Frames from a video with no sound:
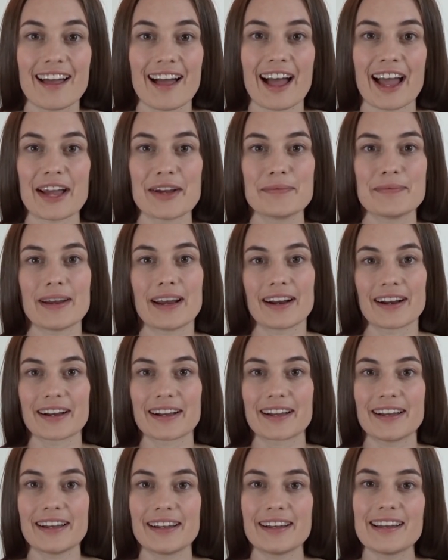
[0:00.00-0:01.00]
I'm
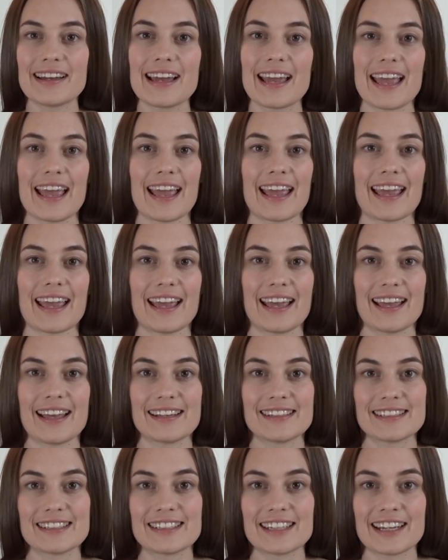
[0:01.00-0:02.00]
Erica,
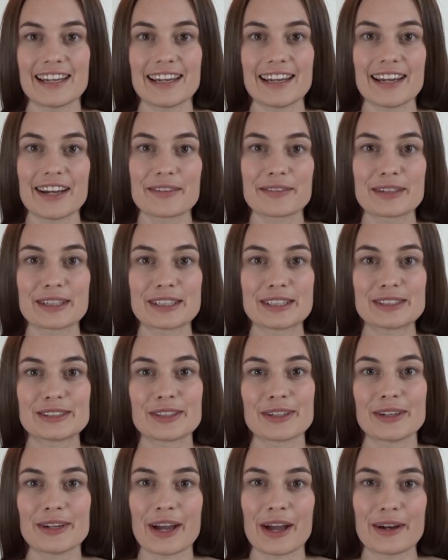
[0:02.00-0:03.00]
and today I'm going to show
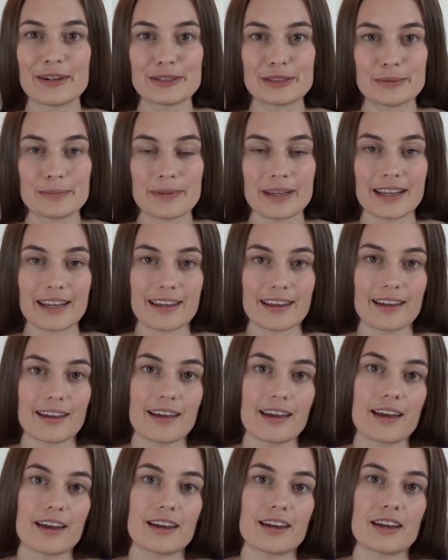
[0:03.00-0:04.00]
you how to make
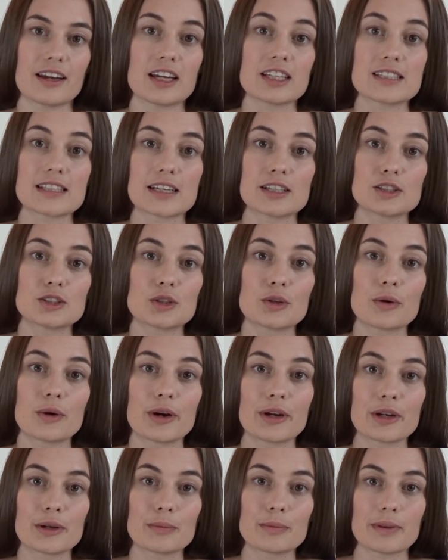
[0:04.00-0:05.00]
an essential
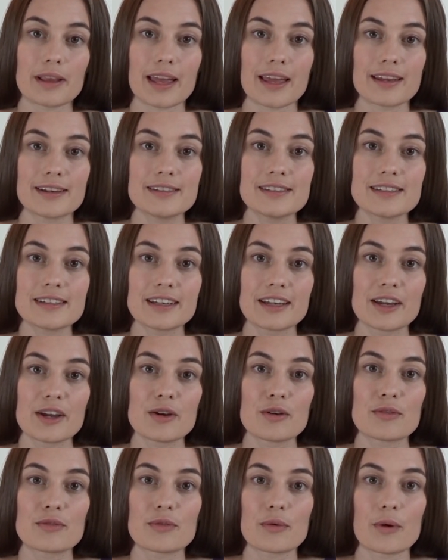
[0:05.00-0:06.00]
oil blend
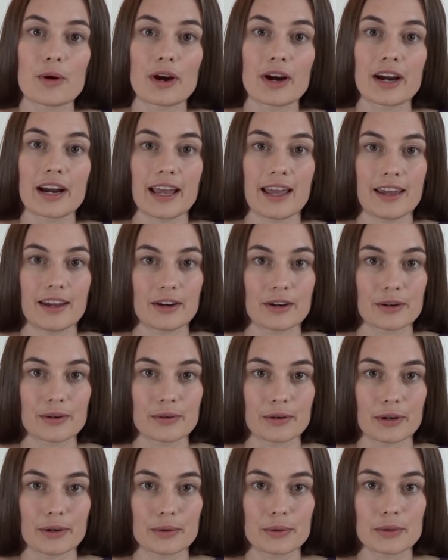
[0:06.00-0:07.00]
for hair
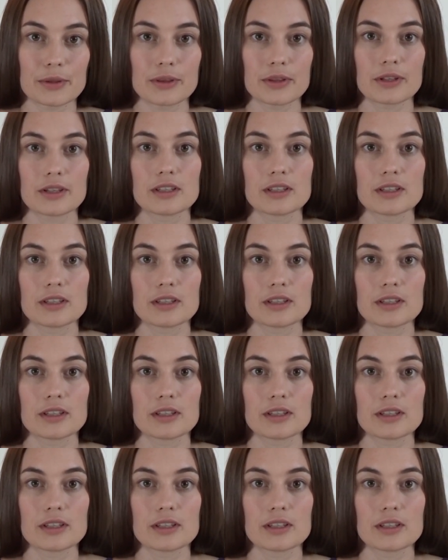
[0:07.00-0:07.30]
growth.